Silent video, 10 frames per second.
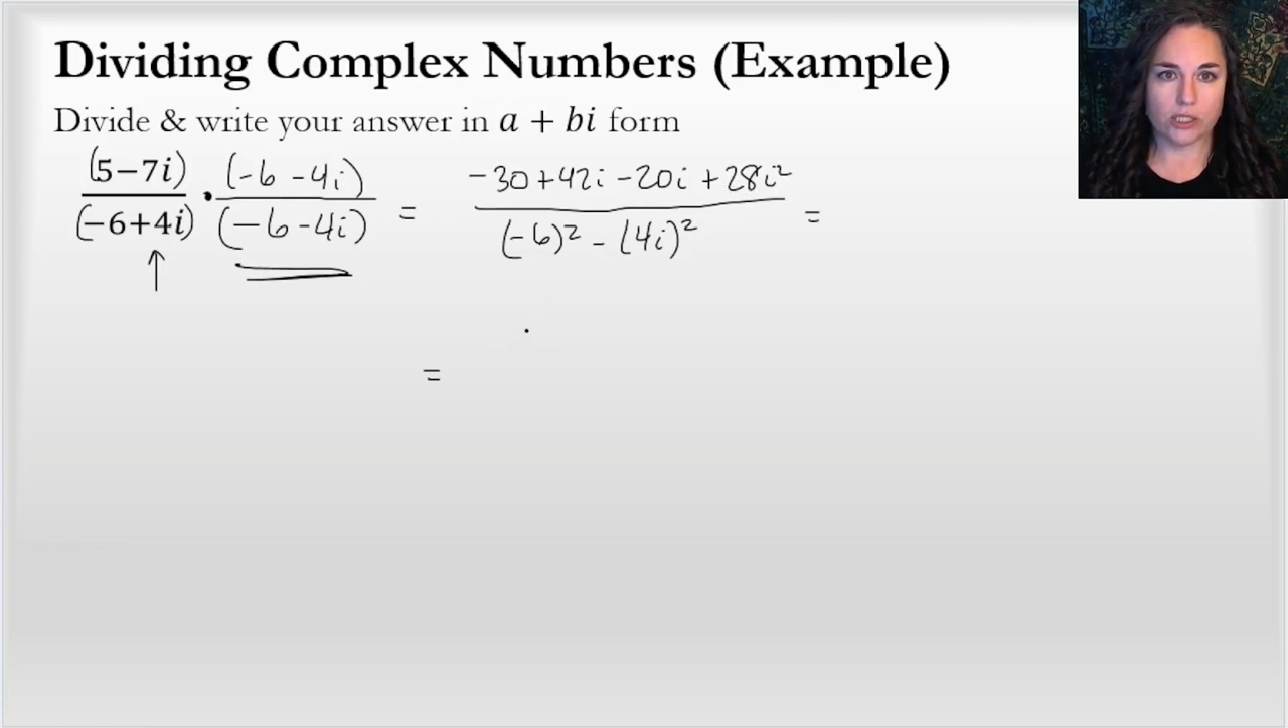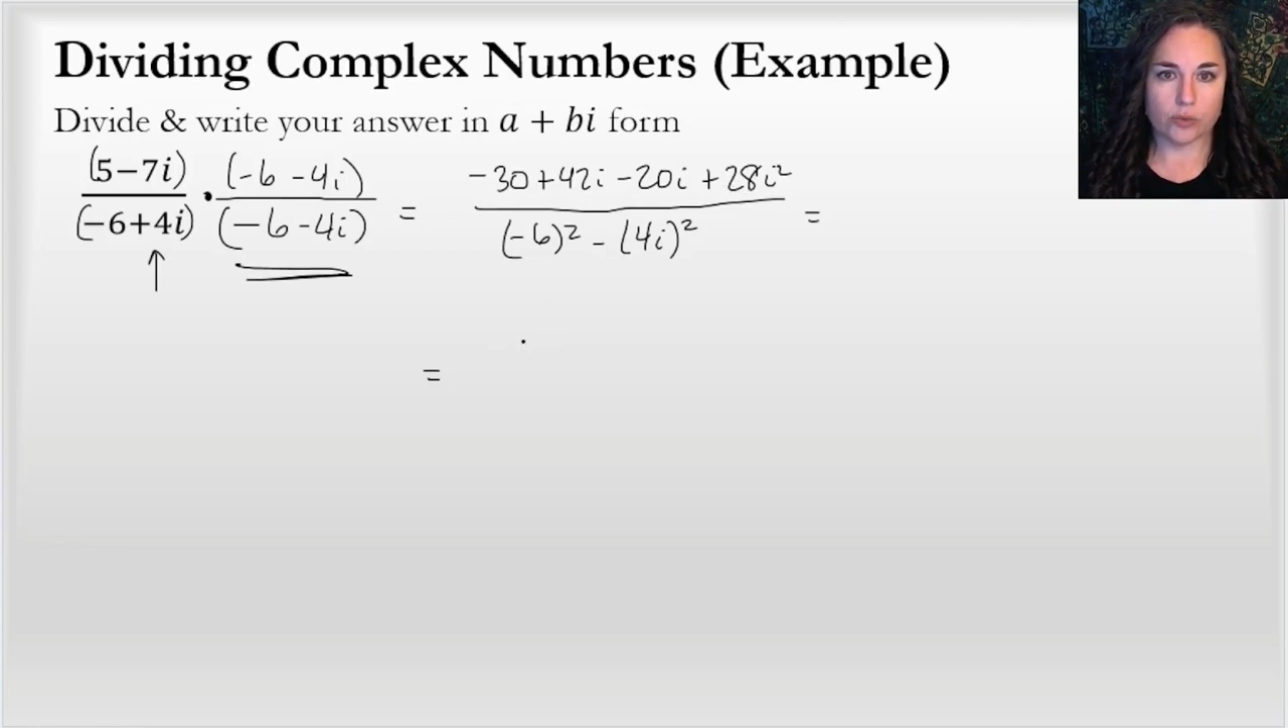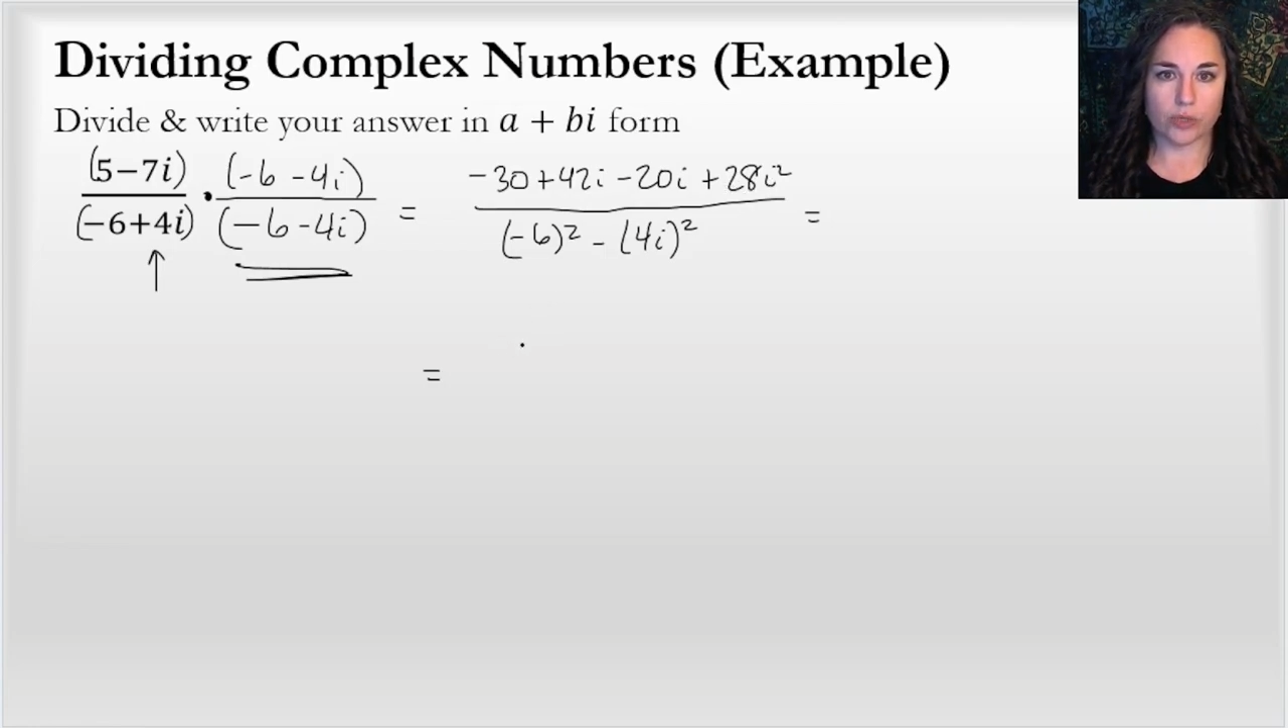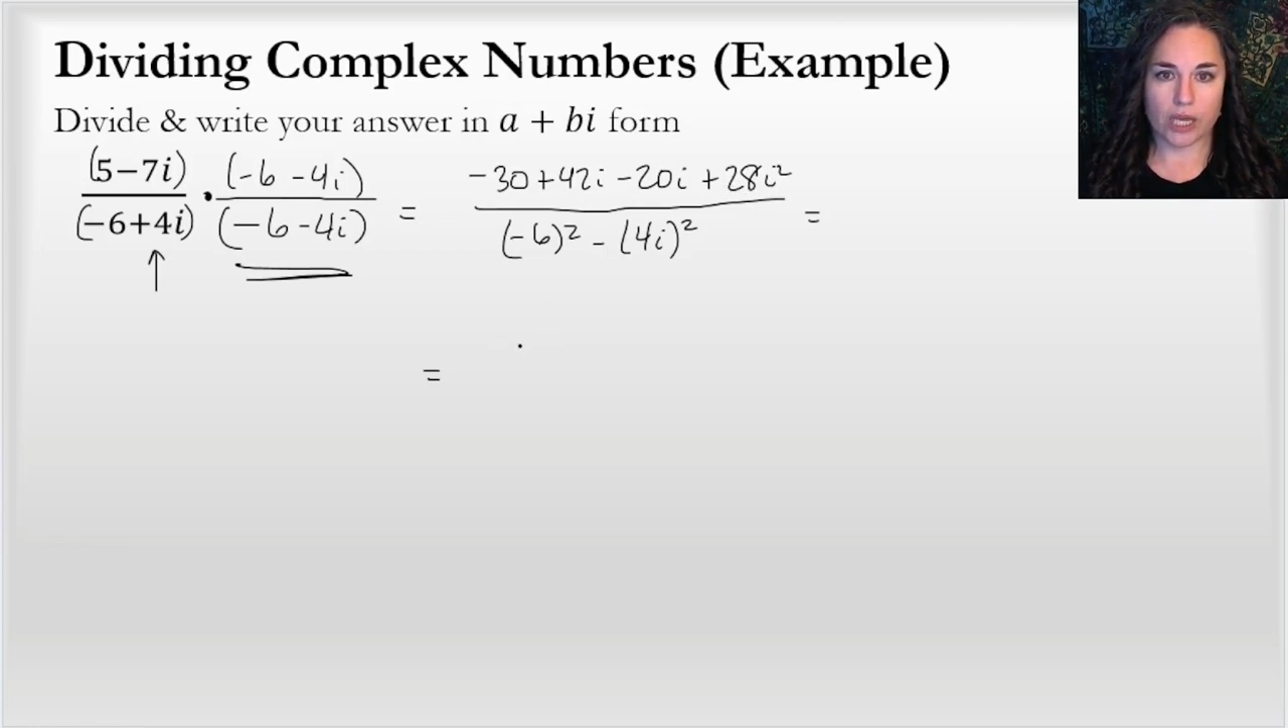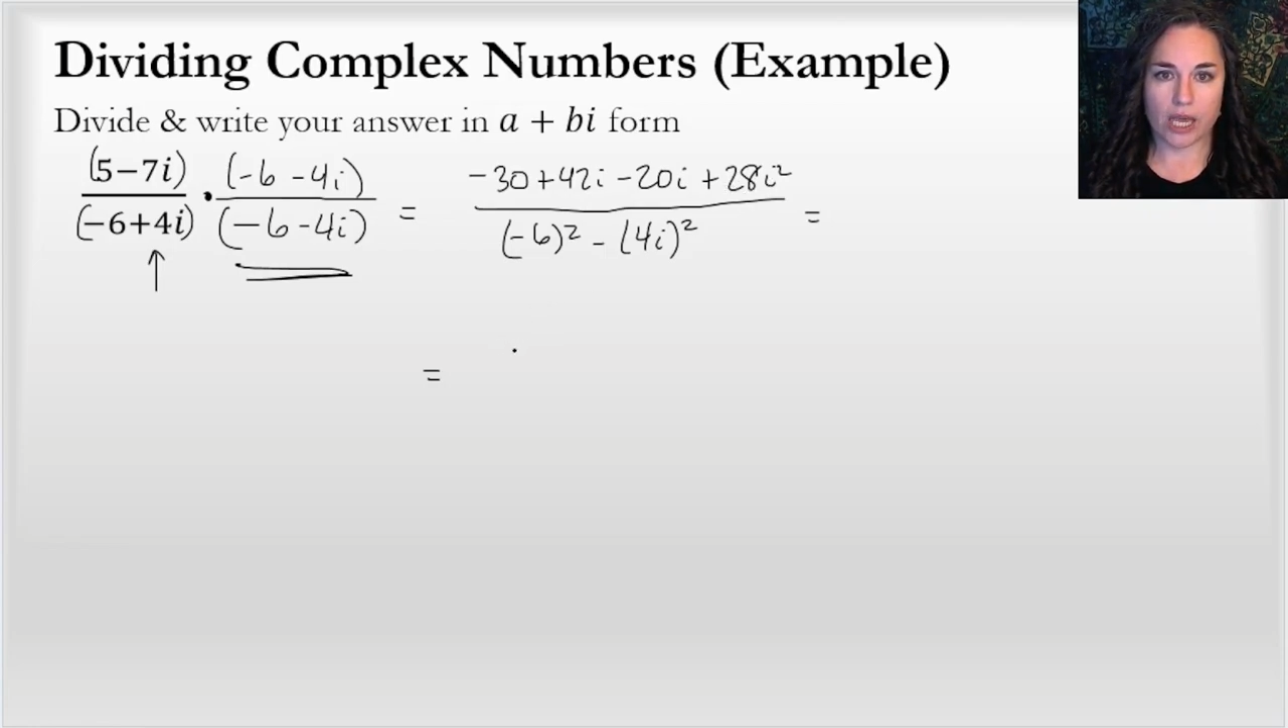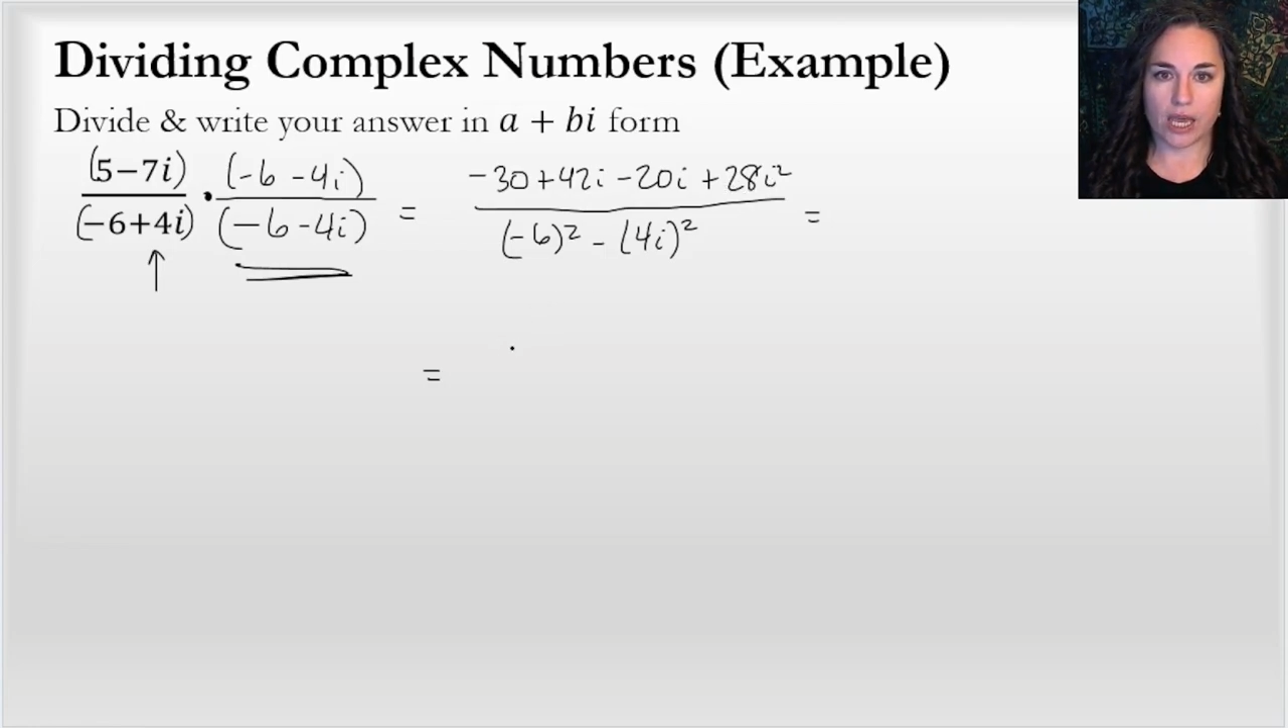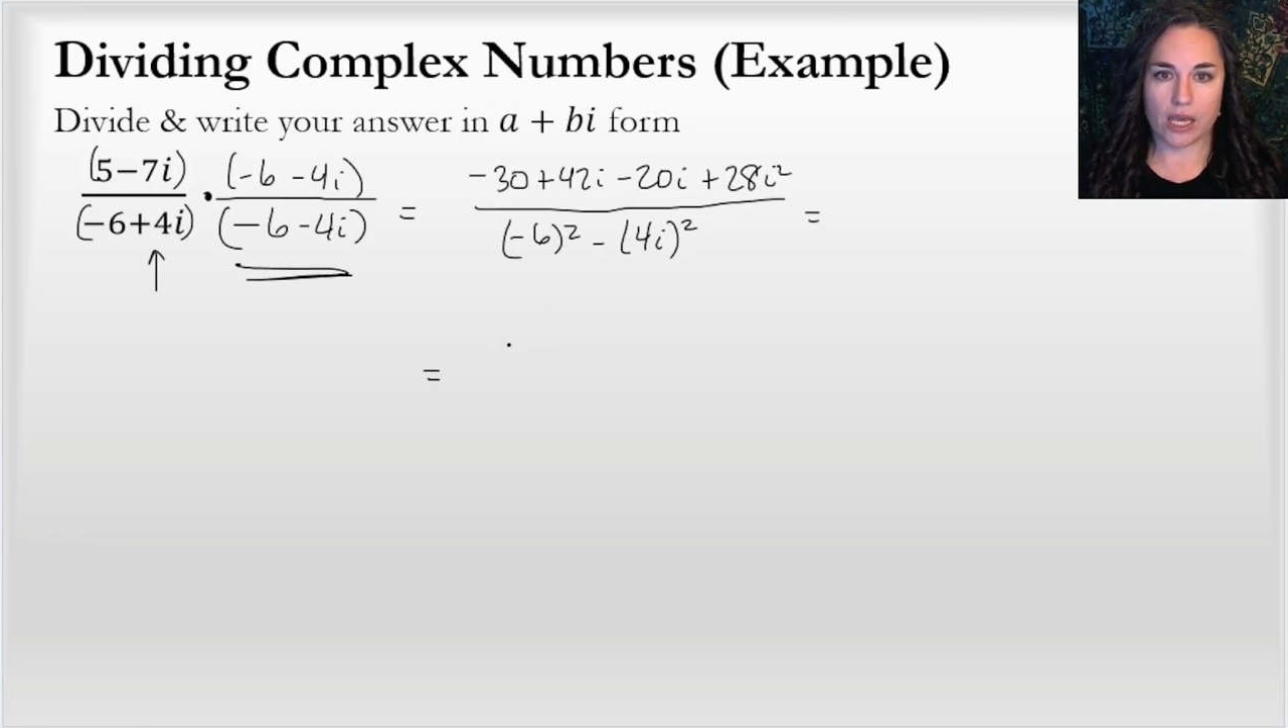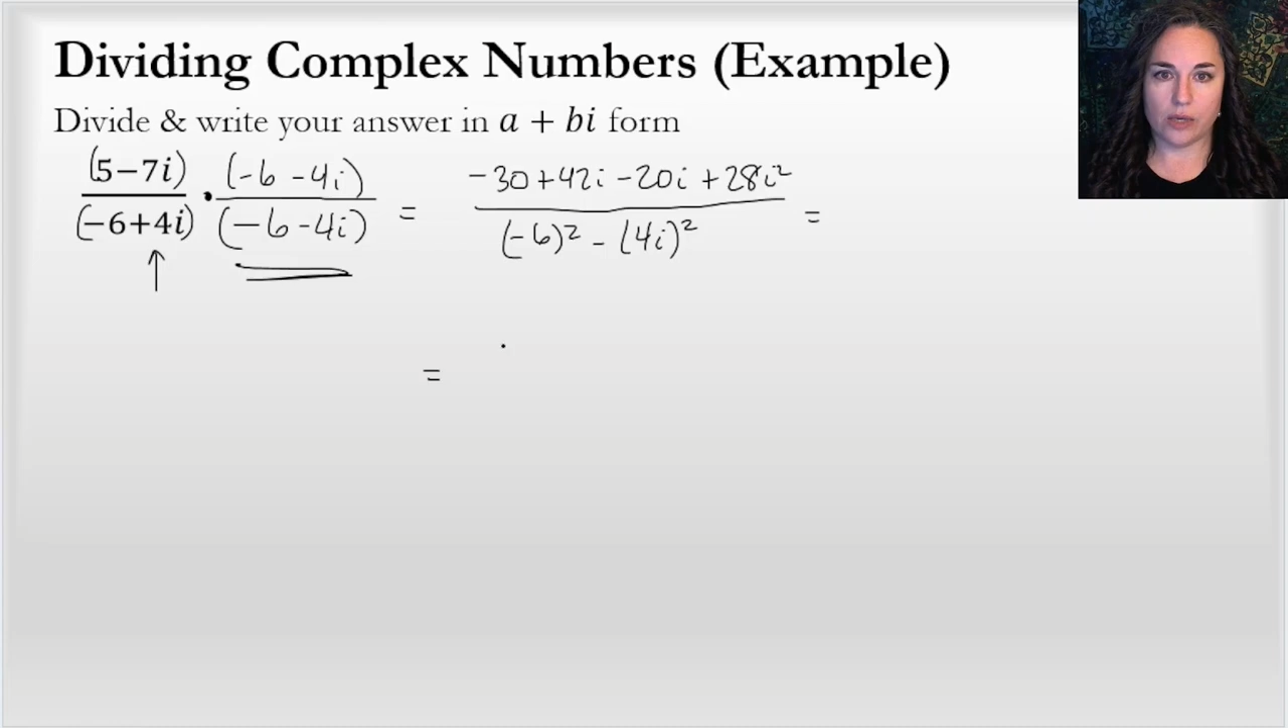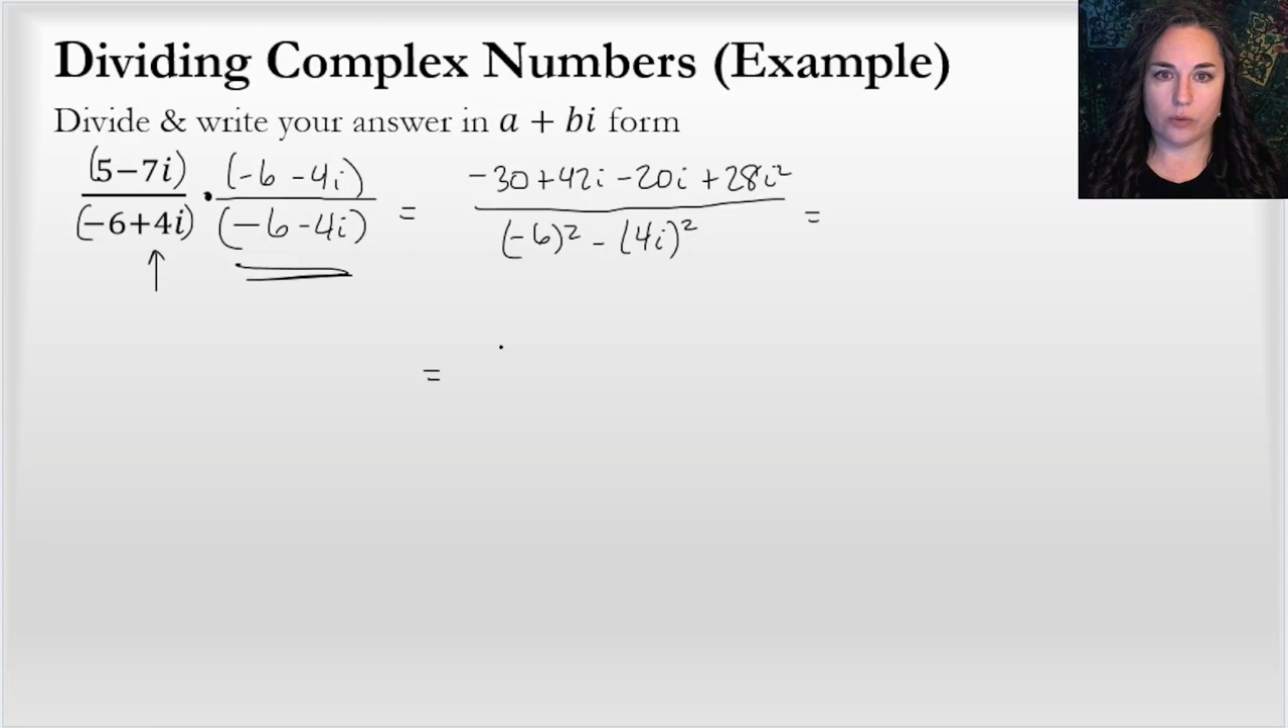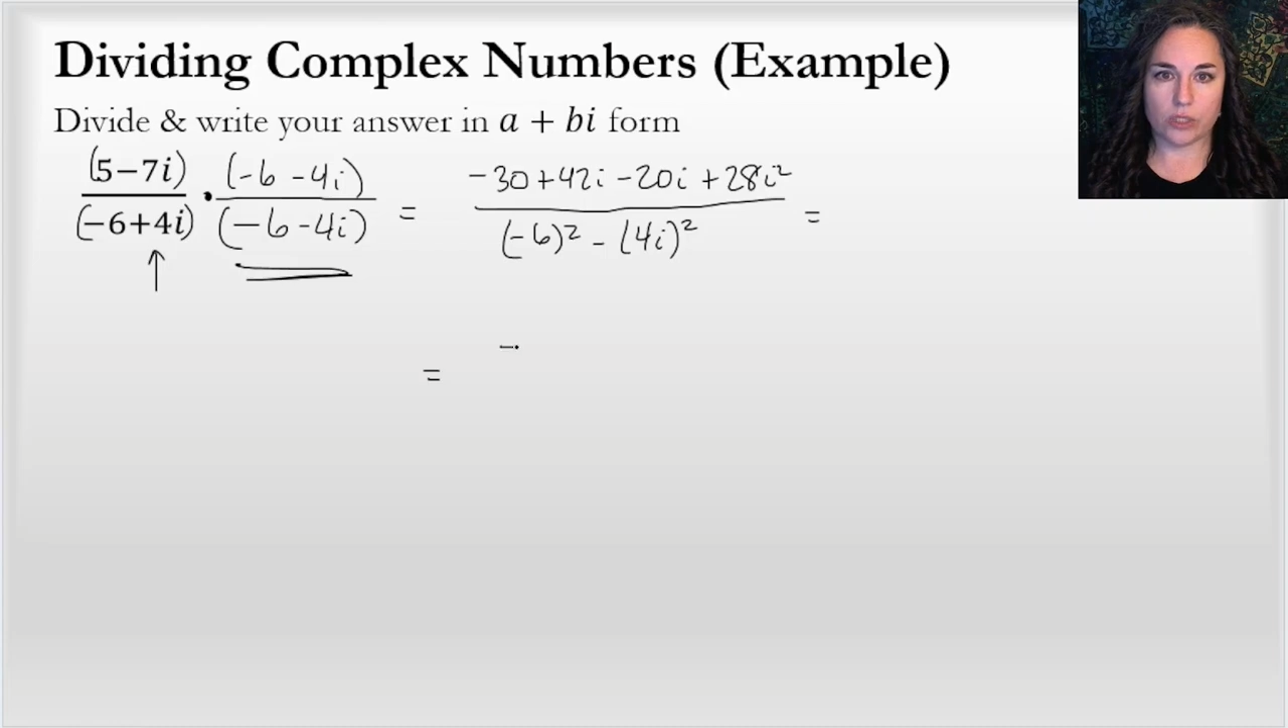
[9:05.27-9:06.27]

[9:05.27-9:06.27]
28,